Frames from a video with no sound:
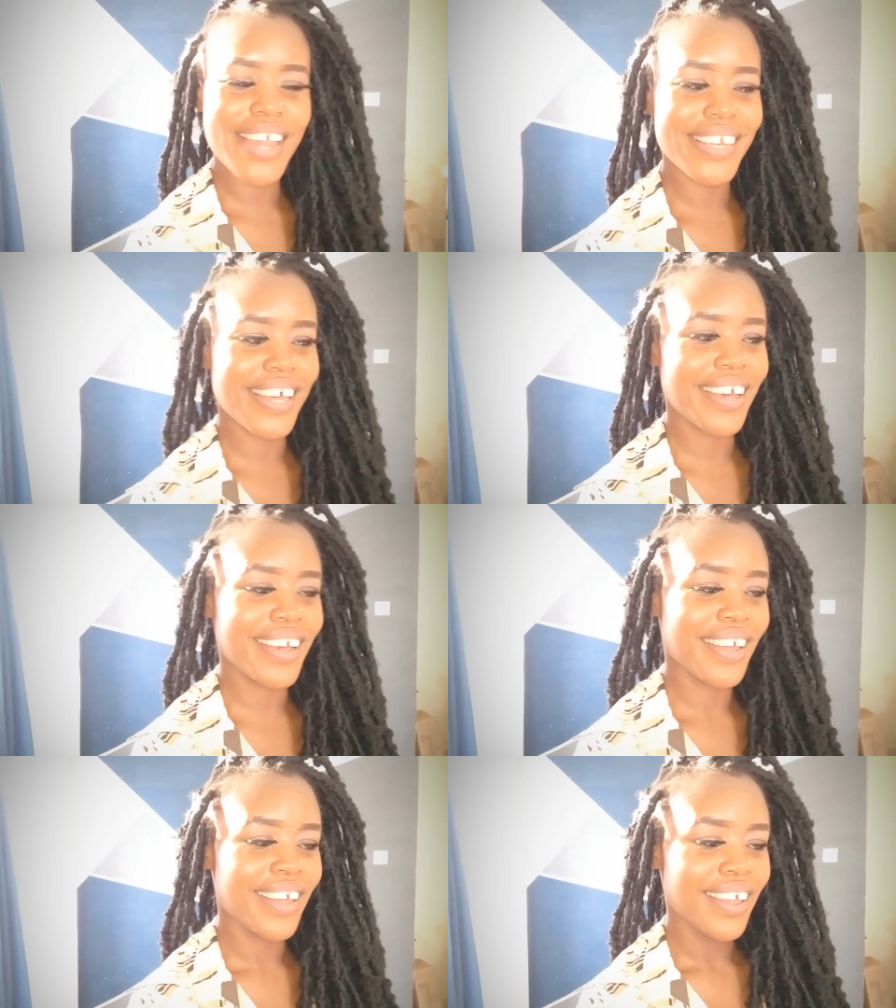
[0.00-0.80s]
and
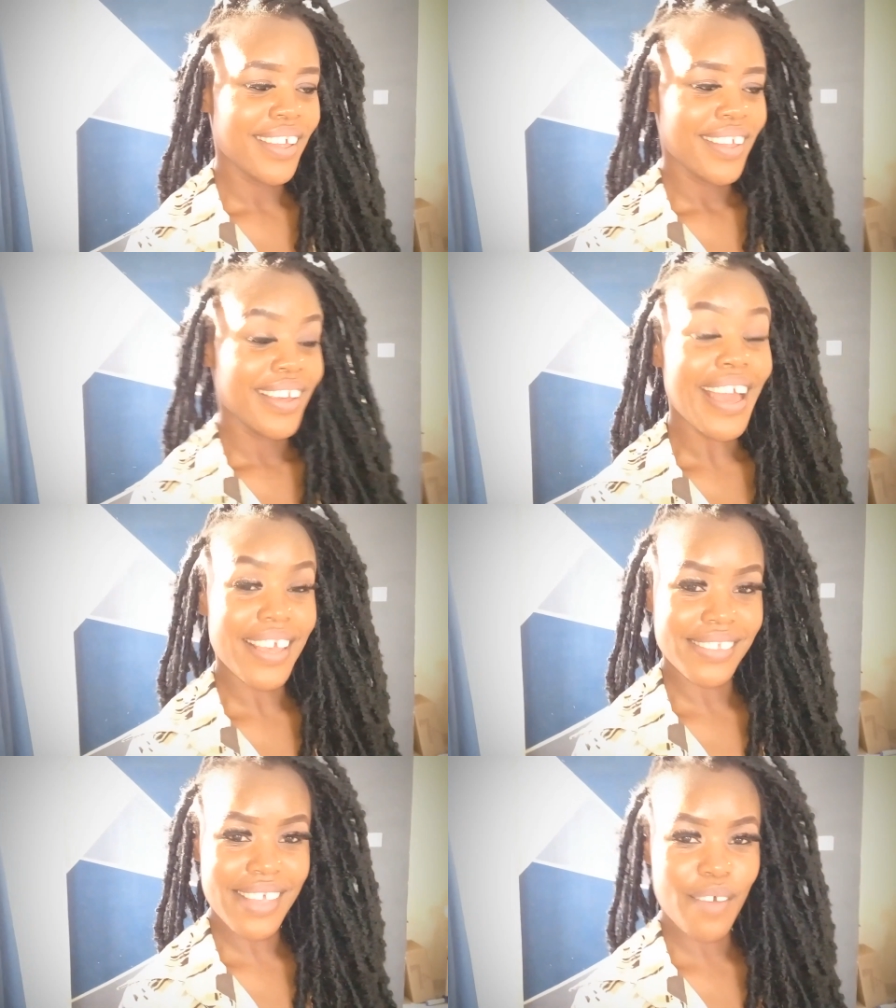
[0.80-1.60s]
uh,
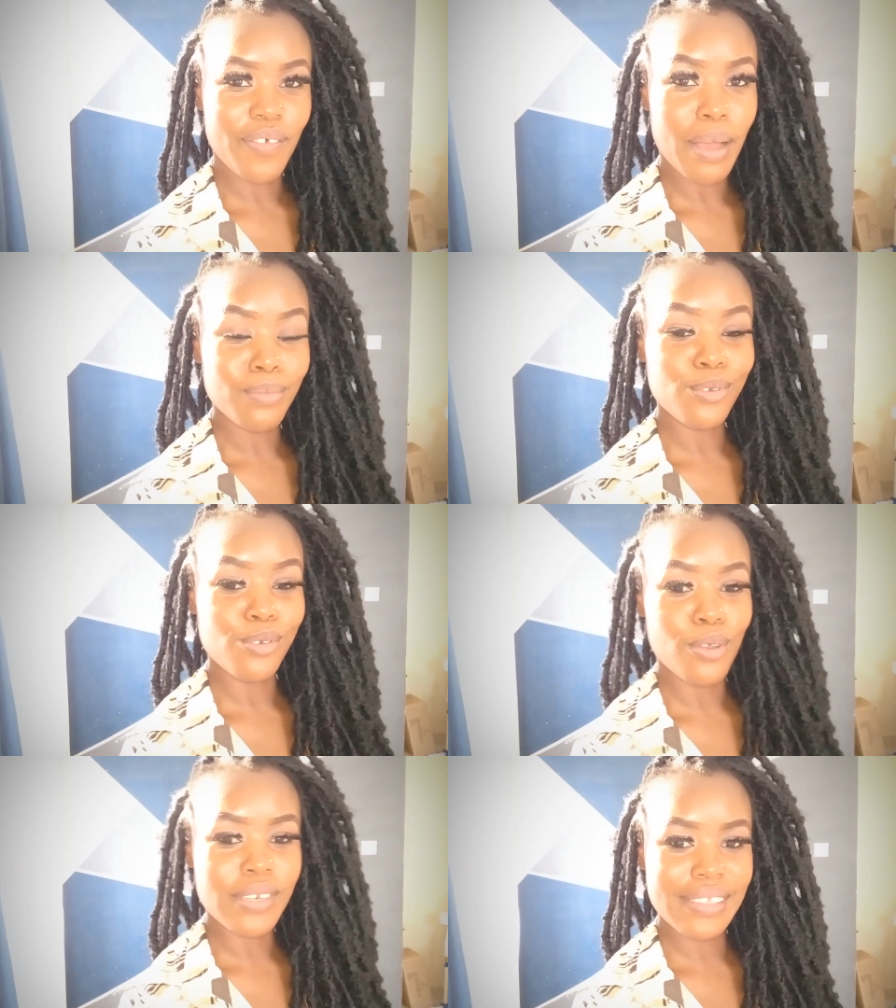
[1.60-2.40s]
guys I've come
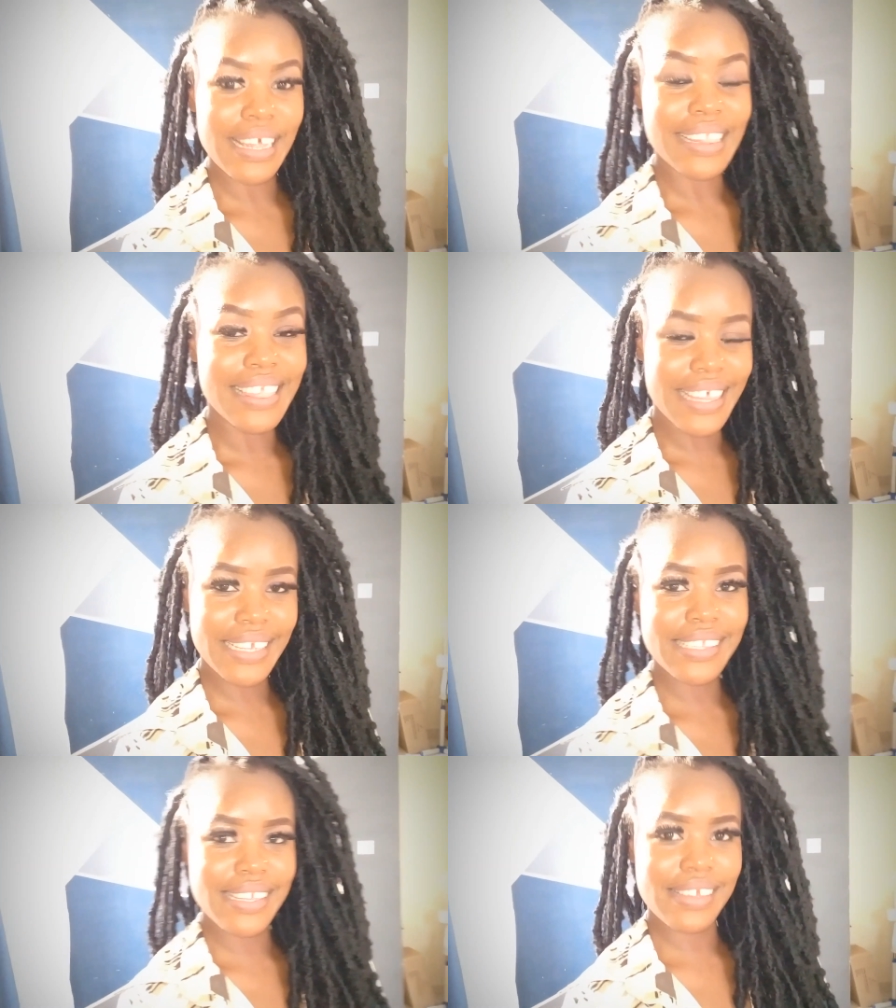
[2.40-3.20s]
to notice that
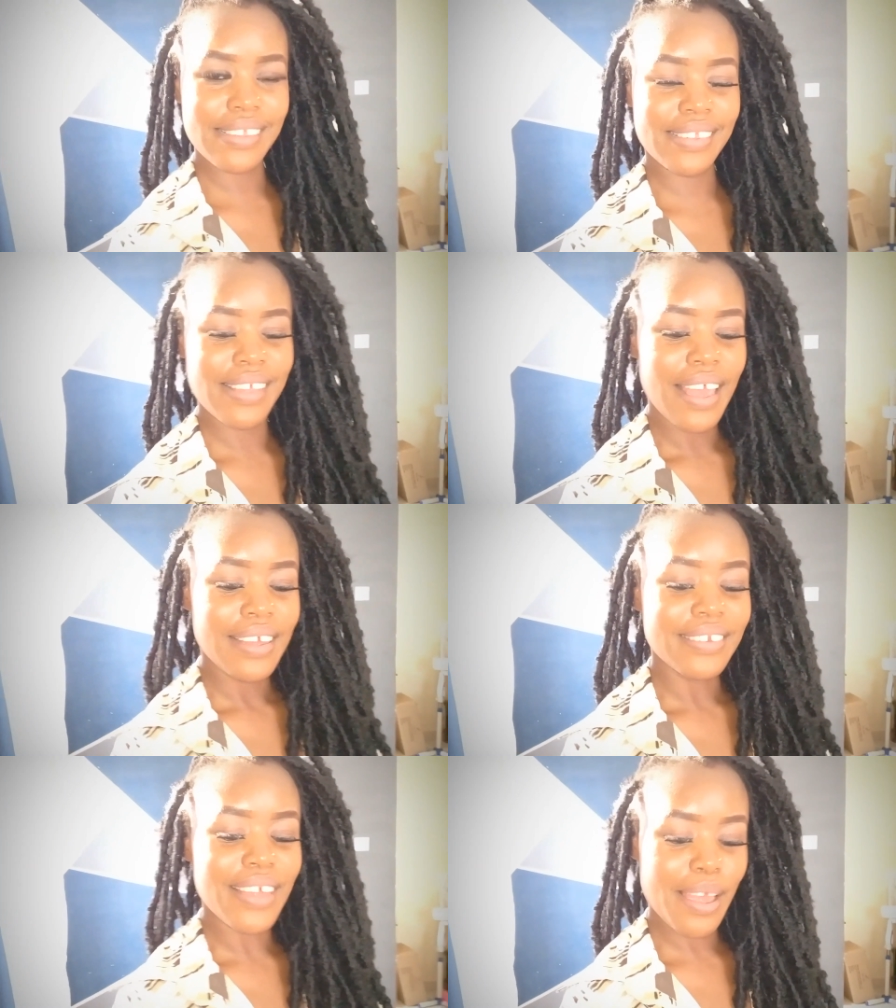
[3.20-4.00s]
this is
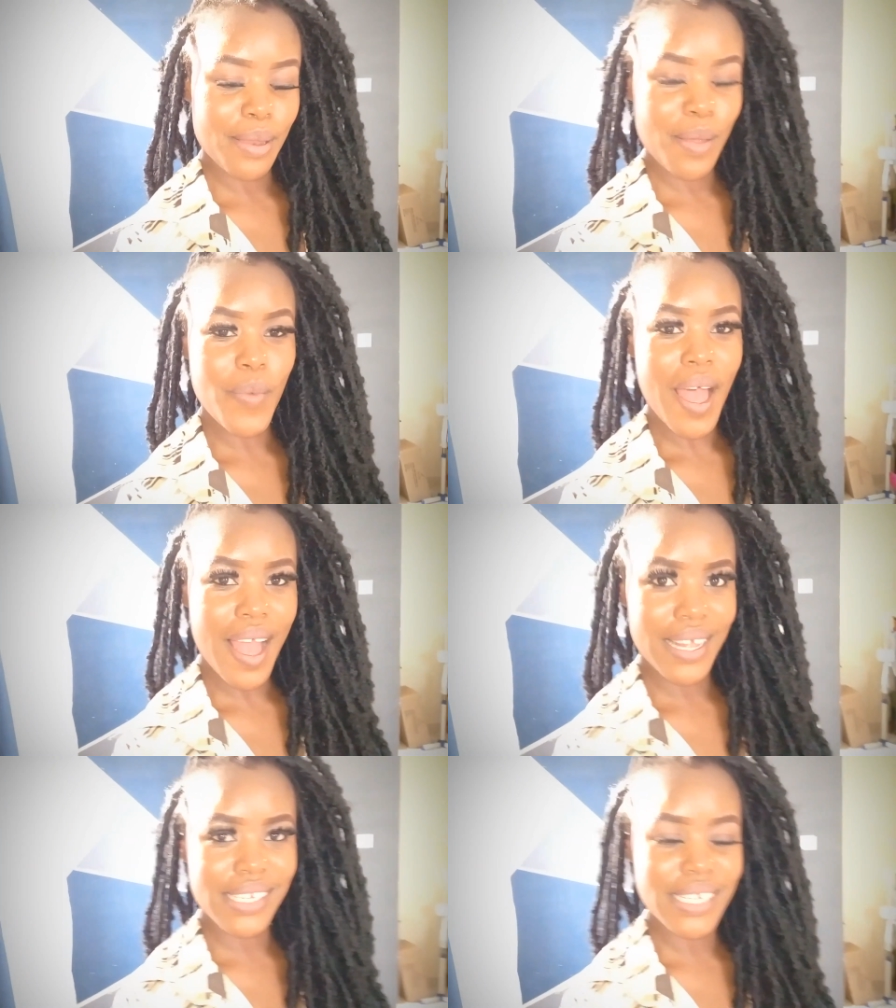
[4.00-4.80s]
Diana
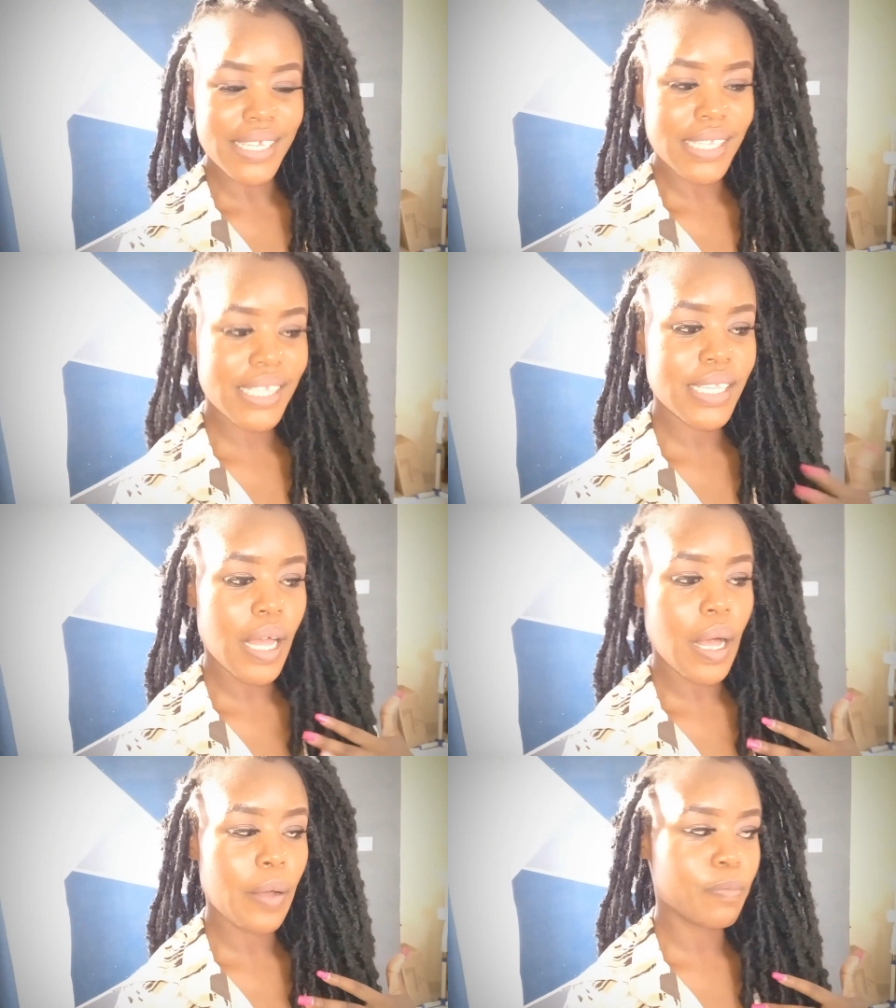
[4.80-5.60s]
Bahati's
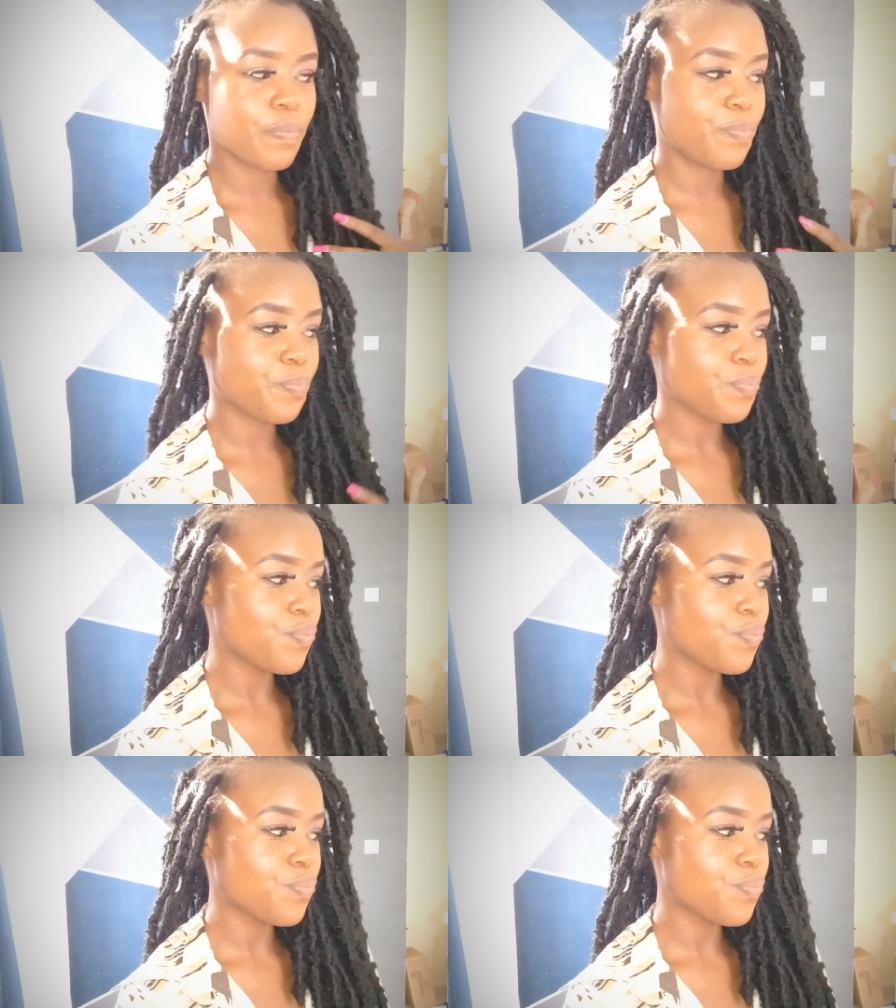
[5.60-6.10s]
um,